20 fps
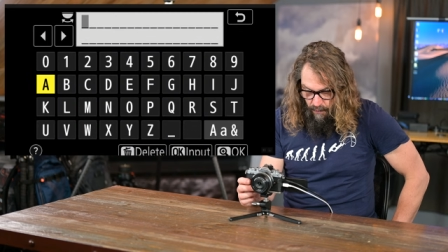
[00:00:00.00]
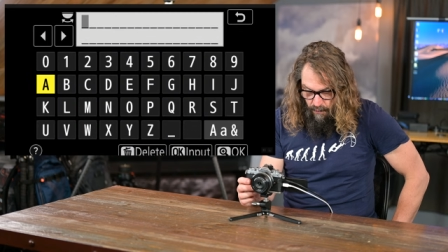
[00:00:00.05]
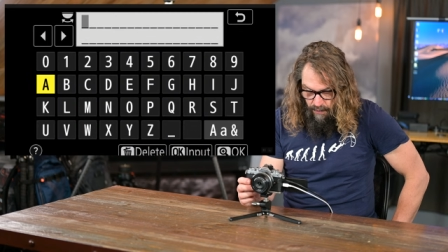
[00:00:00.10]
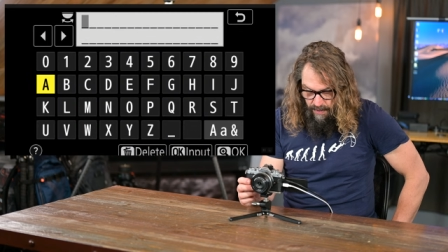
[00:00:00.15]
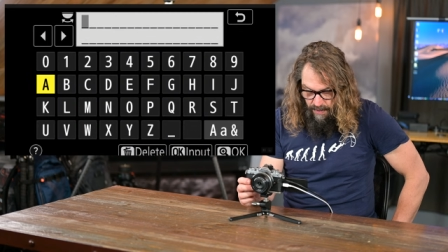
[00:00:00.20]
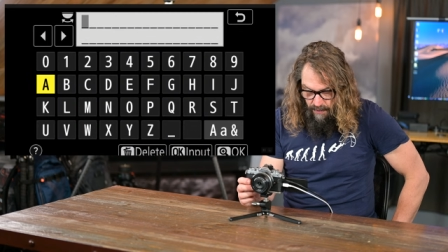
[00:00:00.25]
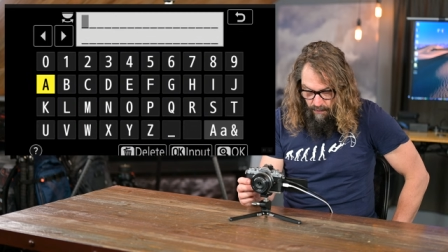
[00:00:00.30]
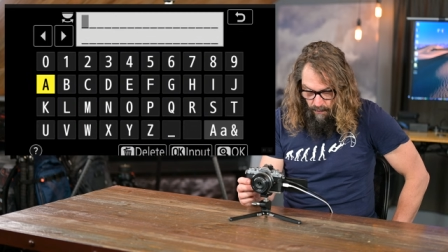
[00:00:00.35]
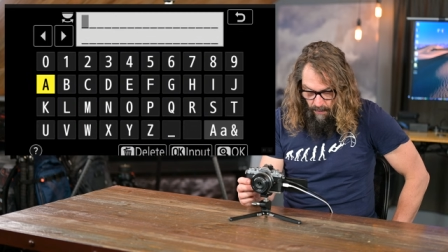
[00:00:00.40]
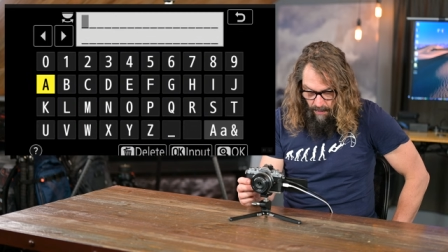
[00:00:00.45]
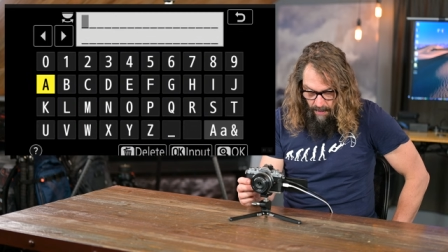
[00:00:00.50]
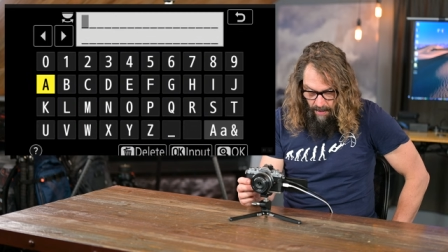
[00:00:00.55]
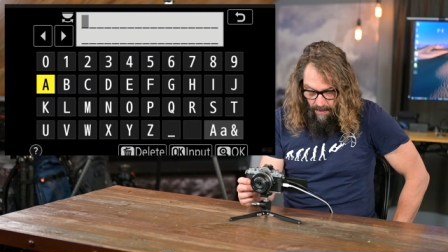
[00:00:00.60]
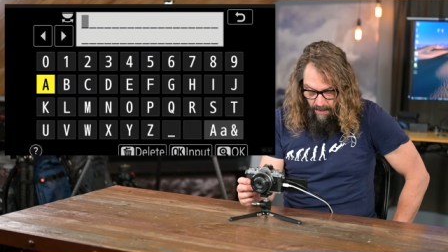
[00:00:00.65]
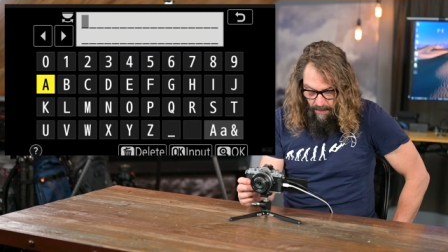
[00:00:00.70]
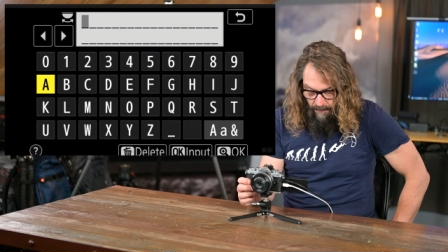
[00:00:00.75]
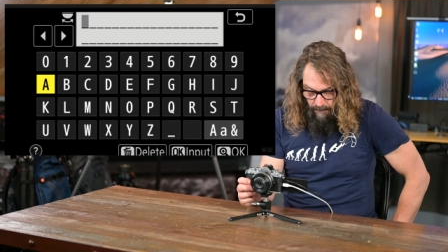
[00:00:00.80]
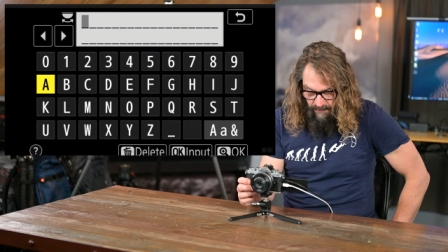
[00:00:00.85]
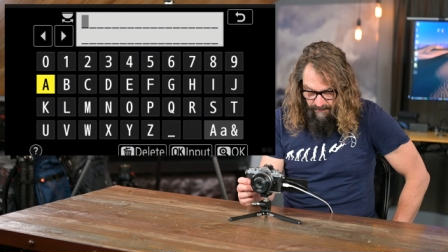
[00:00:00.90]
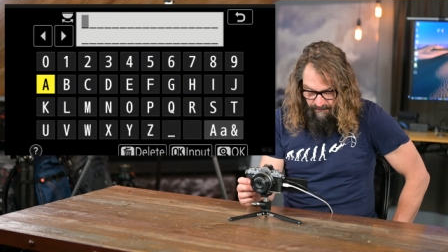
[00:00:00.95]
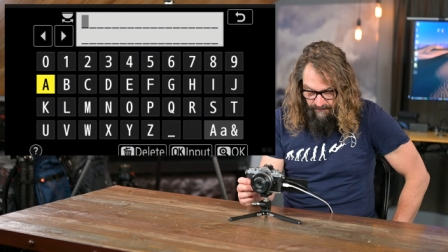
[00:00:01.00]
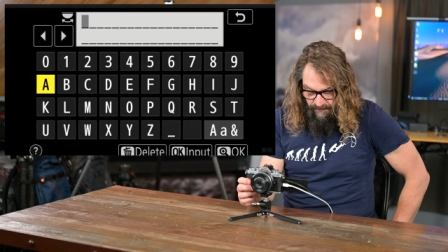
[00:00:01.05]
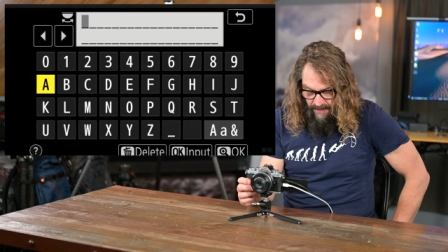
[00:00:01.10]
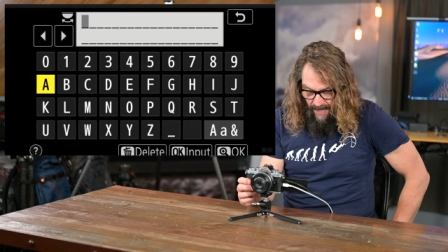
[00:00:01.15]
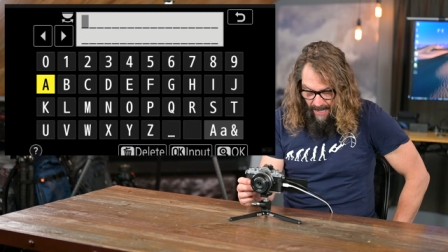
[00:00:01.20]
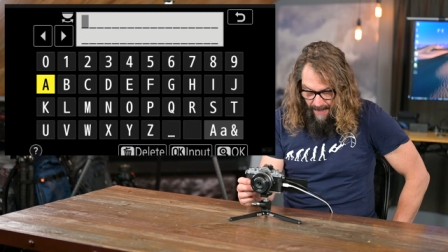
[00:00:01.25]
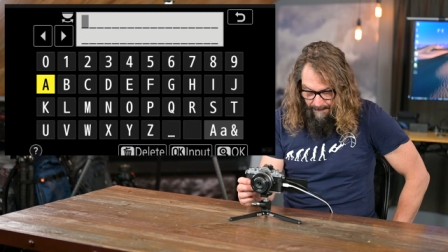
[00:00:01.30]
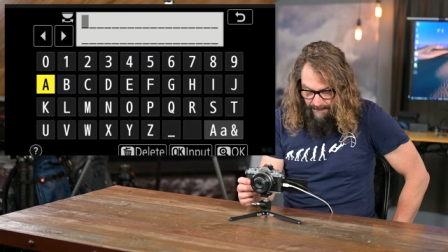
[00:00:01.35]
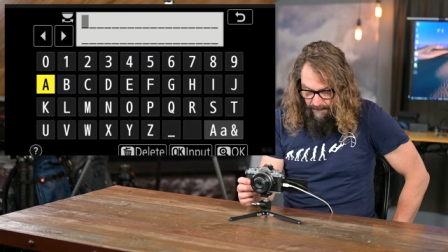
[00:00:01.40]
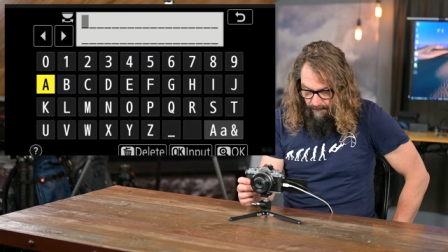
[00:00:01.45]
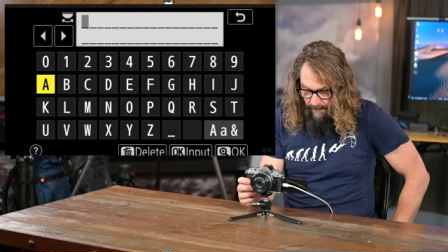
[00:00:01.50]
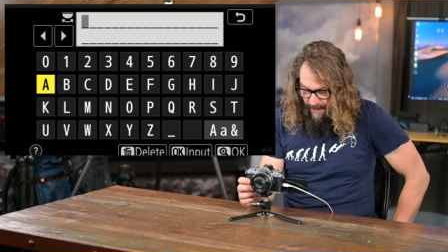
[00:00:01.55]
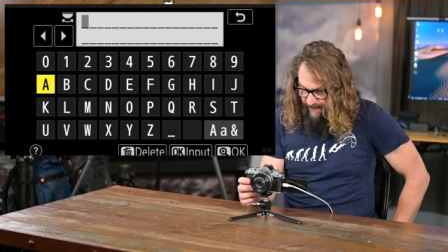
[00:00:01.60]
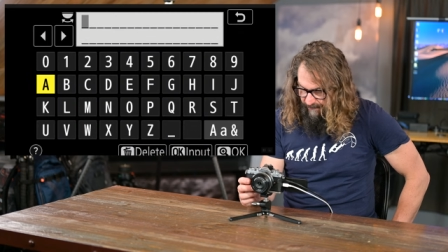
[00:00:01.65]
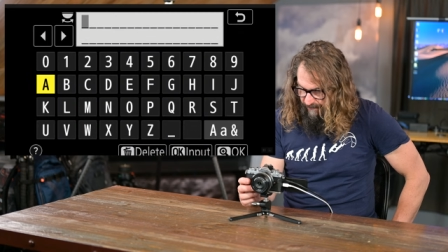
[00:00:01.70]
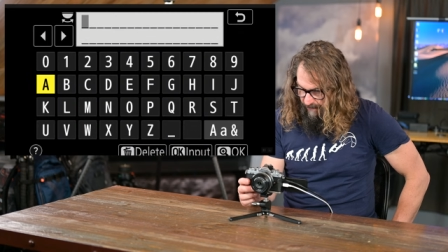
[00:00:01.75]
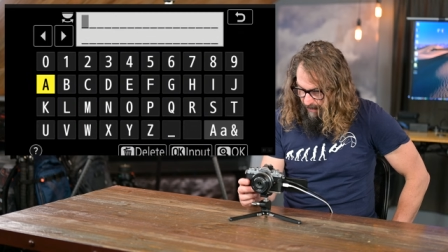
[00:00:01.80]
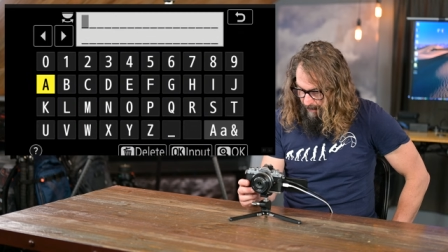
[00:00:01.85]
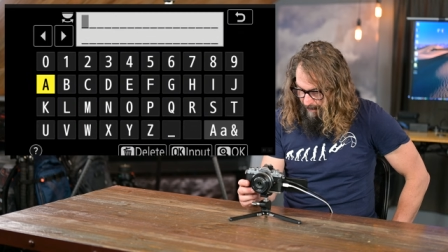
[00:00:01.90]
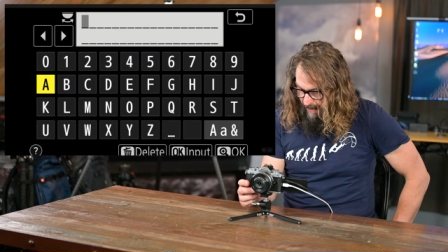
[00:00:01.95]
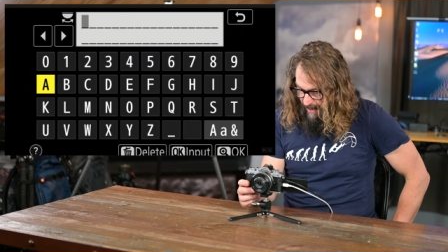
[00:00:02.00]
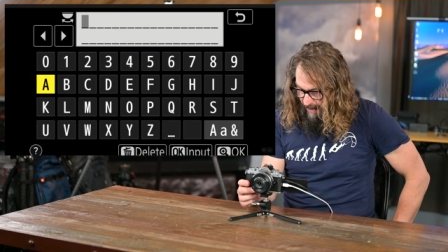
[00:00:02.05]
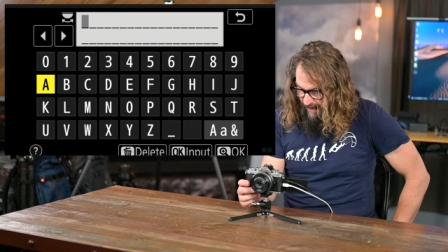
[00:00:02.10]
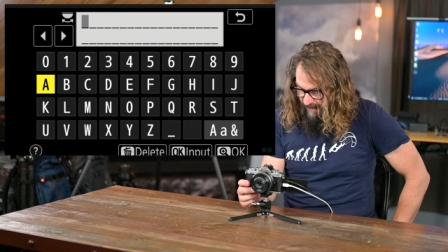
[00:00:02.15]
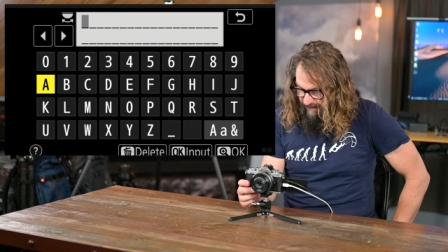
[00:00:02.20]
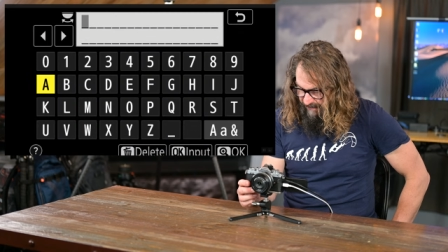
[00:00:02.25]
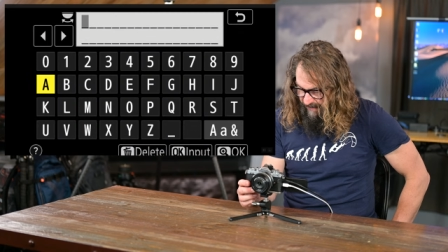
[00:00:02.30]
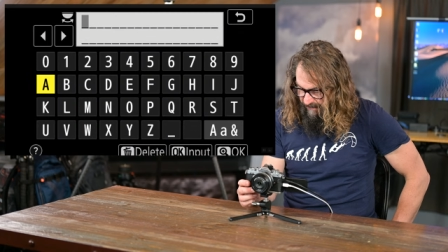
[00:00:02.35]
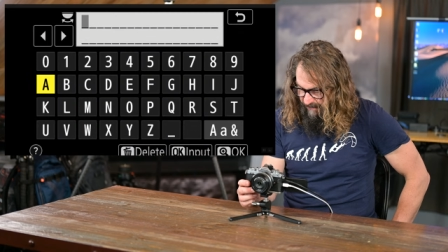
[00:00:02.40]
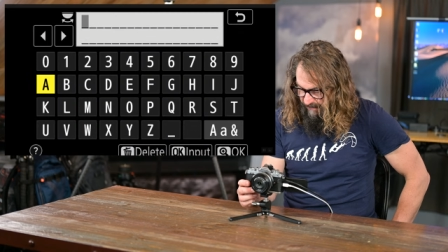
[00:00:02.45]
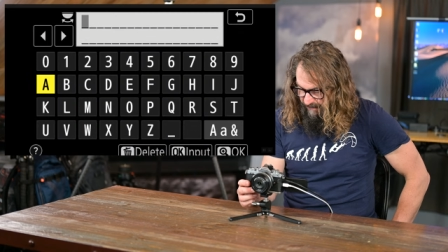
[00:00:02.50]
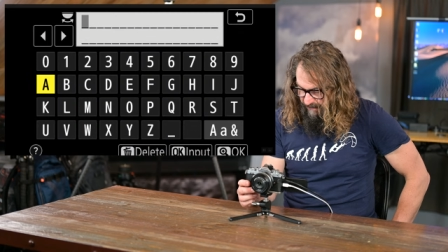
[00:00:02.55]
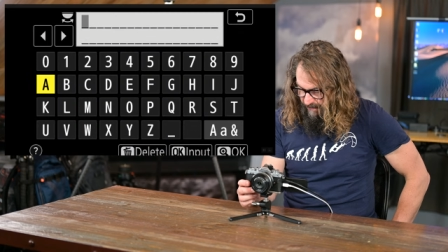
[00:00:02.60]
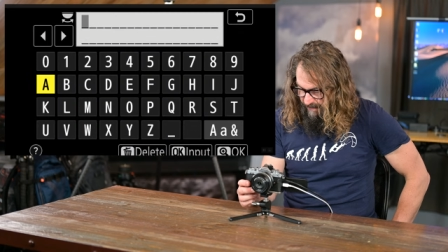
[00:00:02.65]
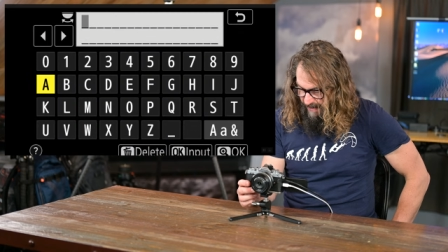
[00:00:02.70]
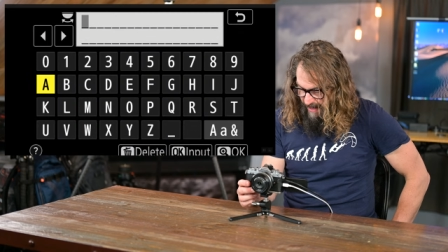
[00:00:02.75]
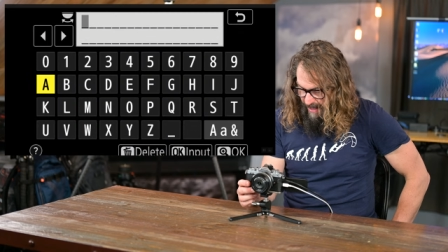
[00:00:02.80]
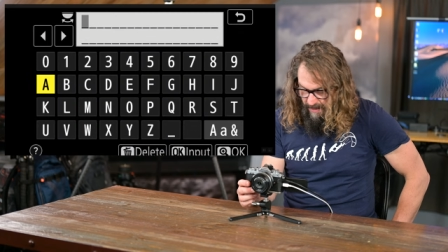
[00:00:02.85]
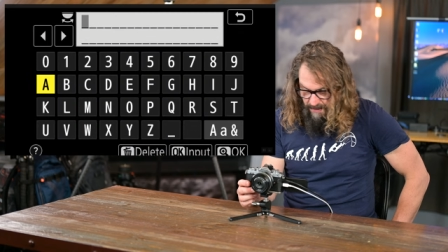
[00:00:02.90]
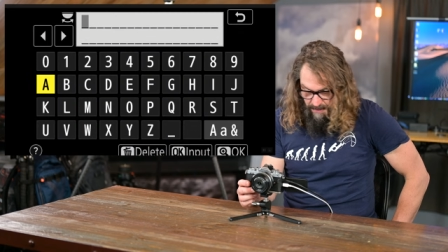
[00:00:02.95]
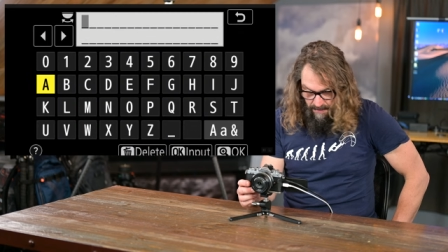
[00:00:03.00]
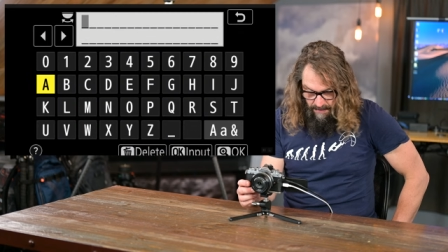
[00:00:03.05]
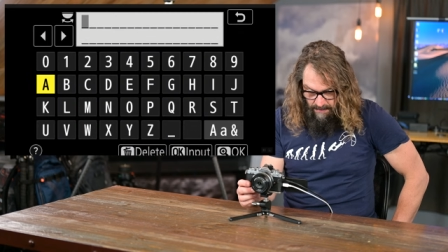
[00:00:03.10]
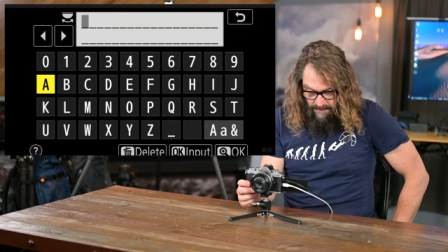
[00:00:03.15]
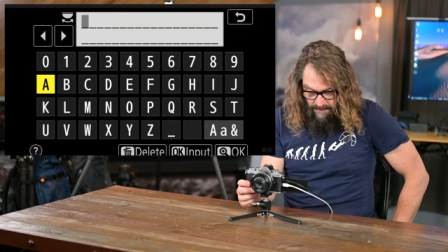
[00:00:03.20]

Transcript: who you are and what your copyright's all about. I tend to do that